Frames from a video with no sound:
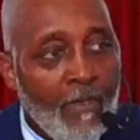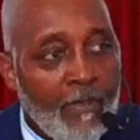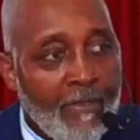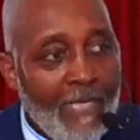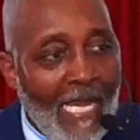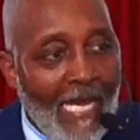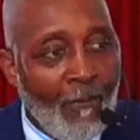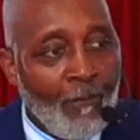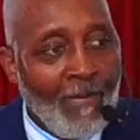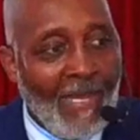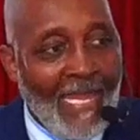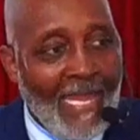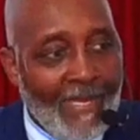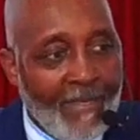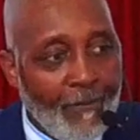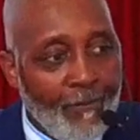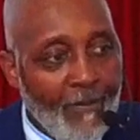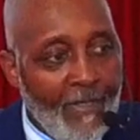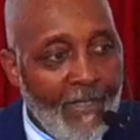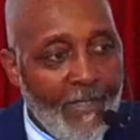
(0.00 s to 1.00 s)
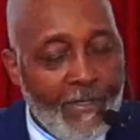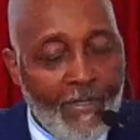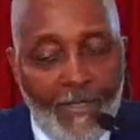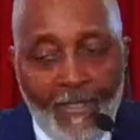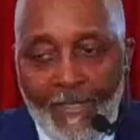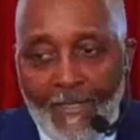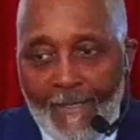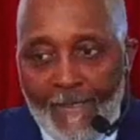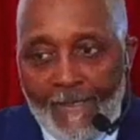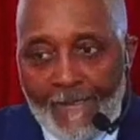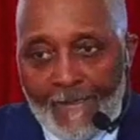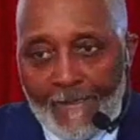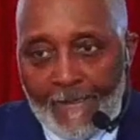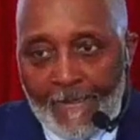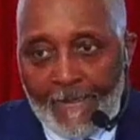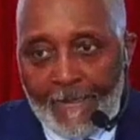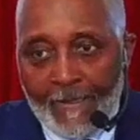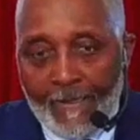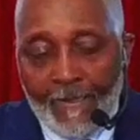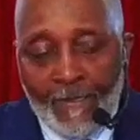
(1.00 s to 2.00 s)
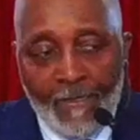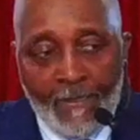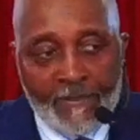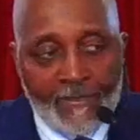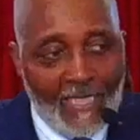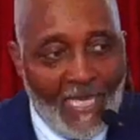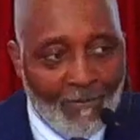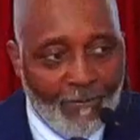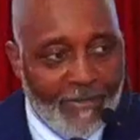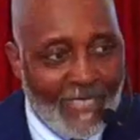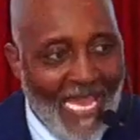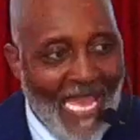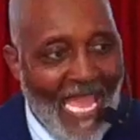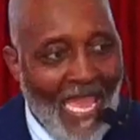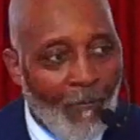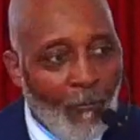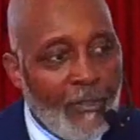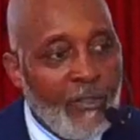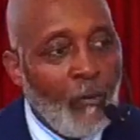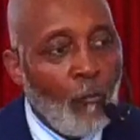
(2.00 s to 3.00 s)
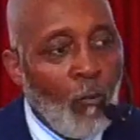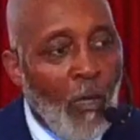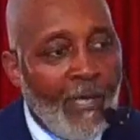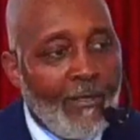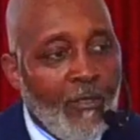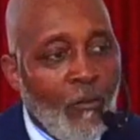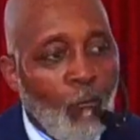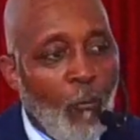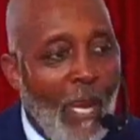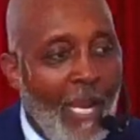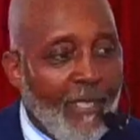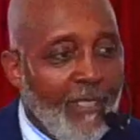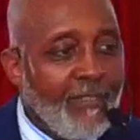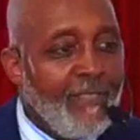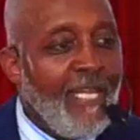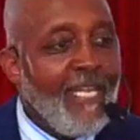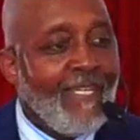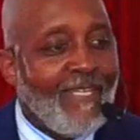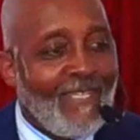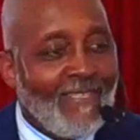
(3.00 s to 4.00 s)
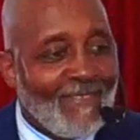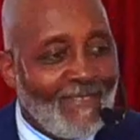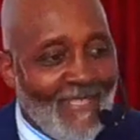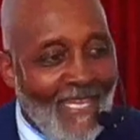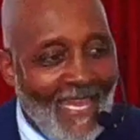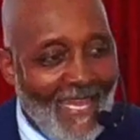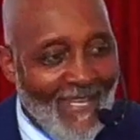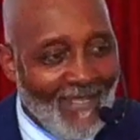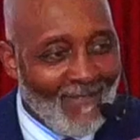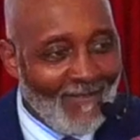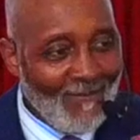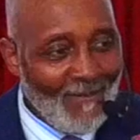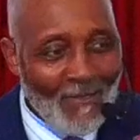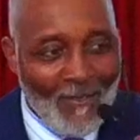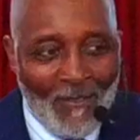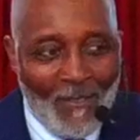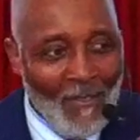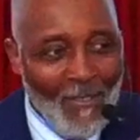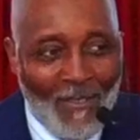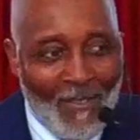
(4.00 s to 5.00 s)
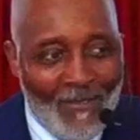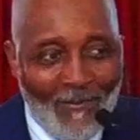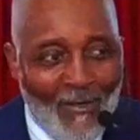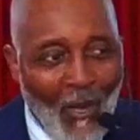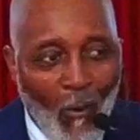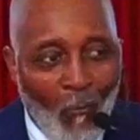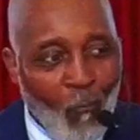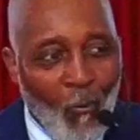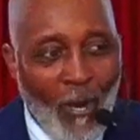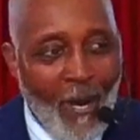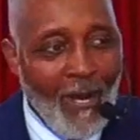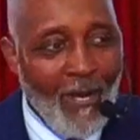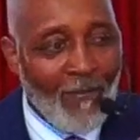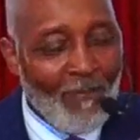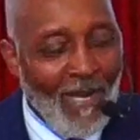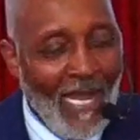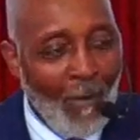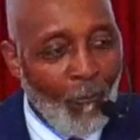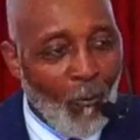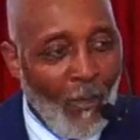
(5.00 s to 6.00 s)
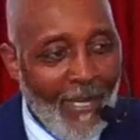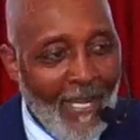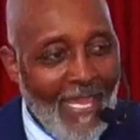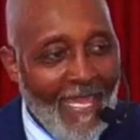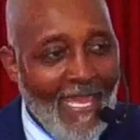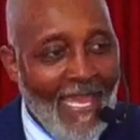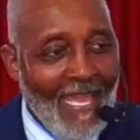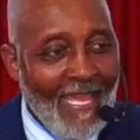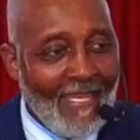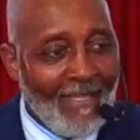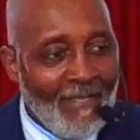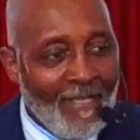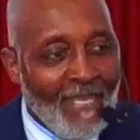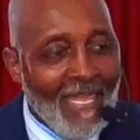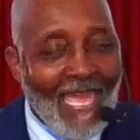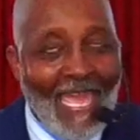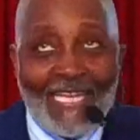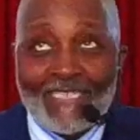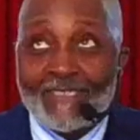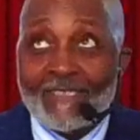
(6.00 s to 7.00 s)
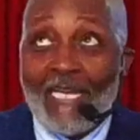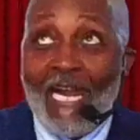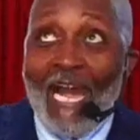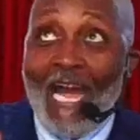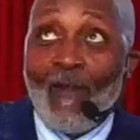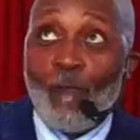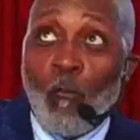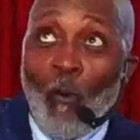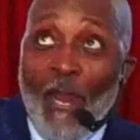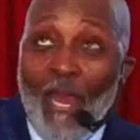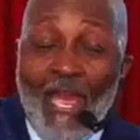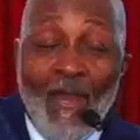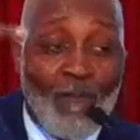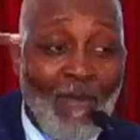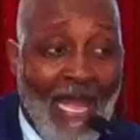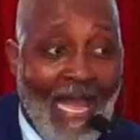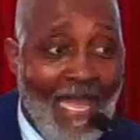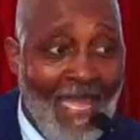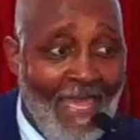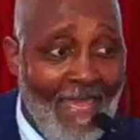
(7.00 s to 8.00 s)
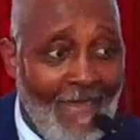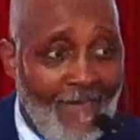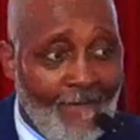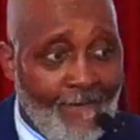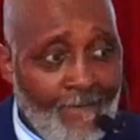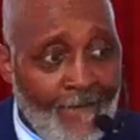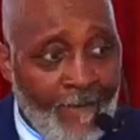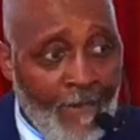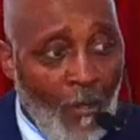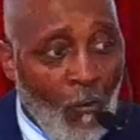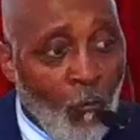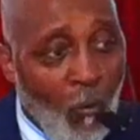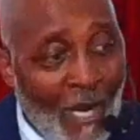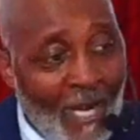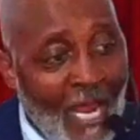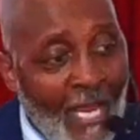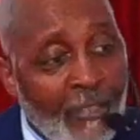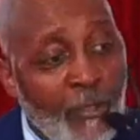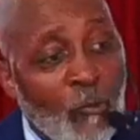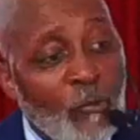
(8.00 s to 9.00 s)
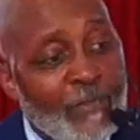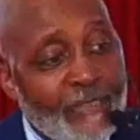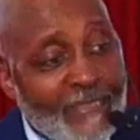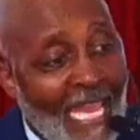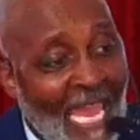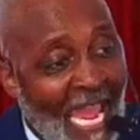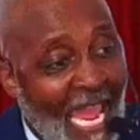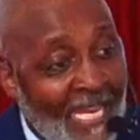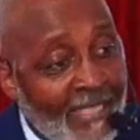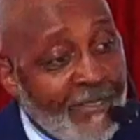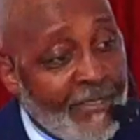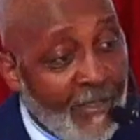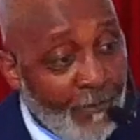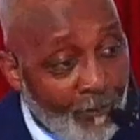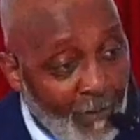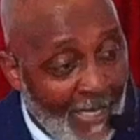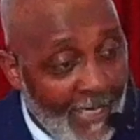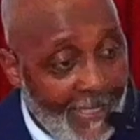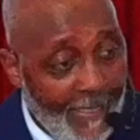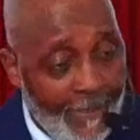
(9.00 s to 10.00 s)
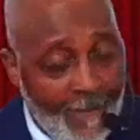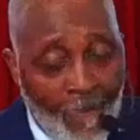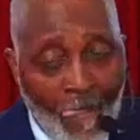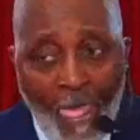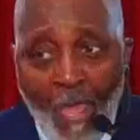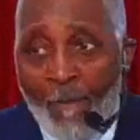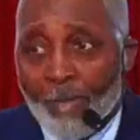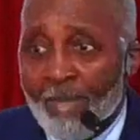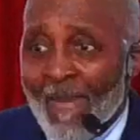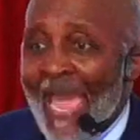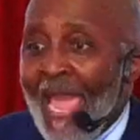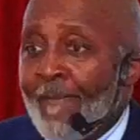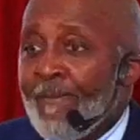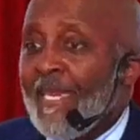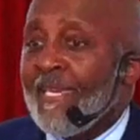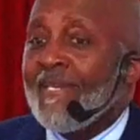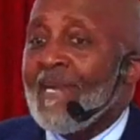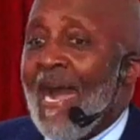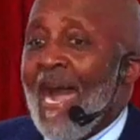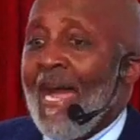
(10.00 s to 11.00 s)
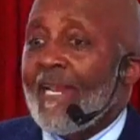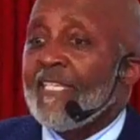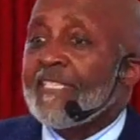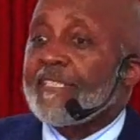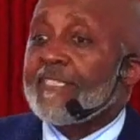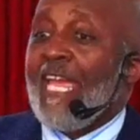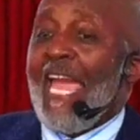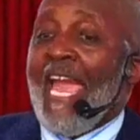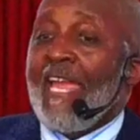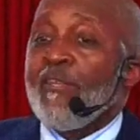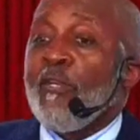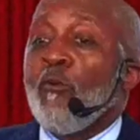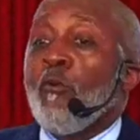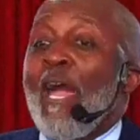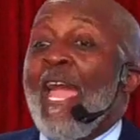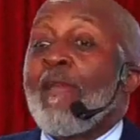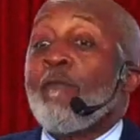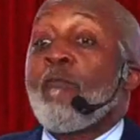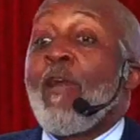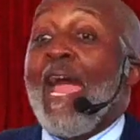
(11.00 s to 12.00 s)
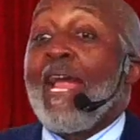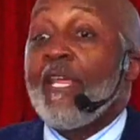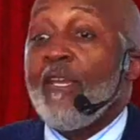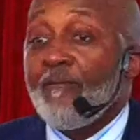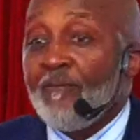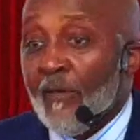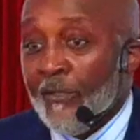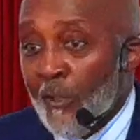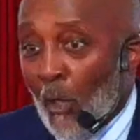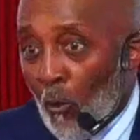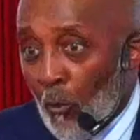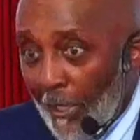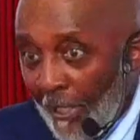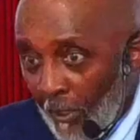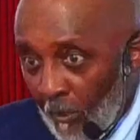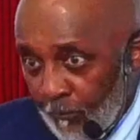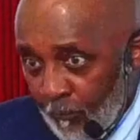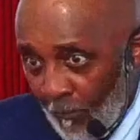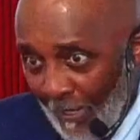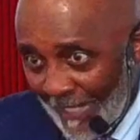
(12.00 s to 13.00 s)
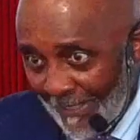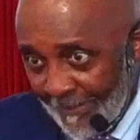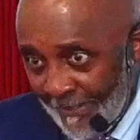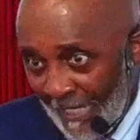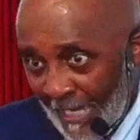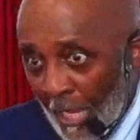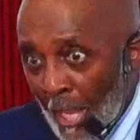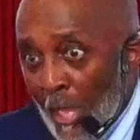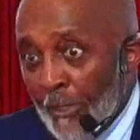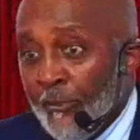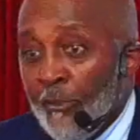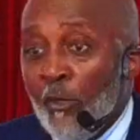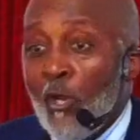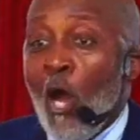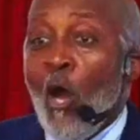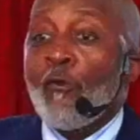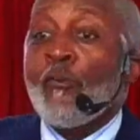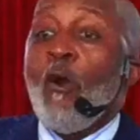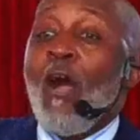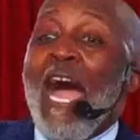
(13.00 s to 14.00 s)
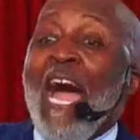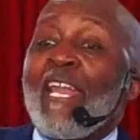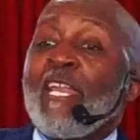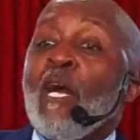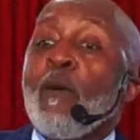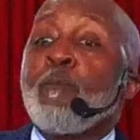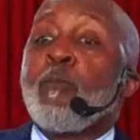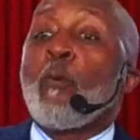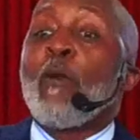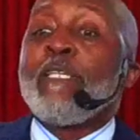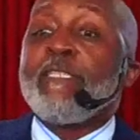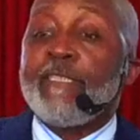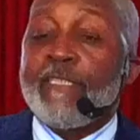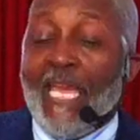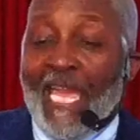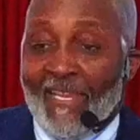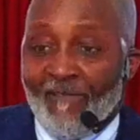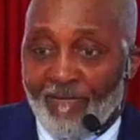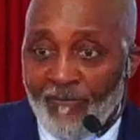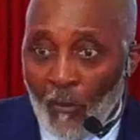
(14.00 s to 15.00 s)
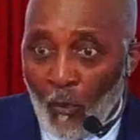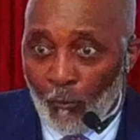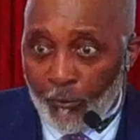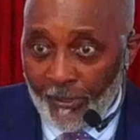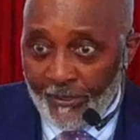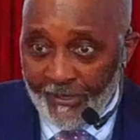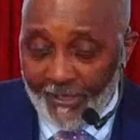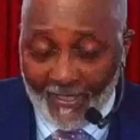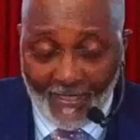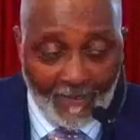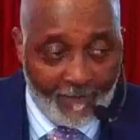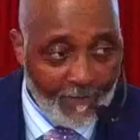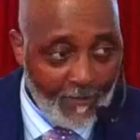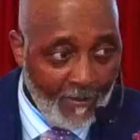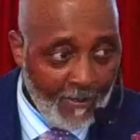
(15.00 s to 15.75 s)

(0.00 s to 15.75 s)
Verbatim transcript: Y'all mad at me again. Sometimes when you're wondering where the deacon's at, don't worry about where they at. Ask God, where am I? What are you saying to me? Maybe God is saying you ain't ready for no help right now. You don't know how to appreciate folk enough.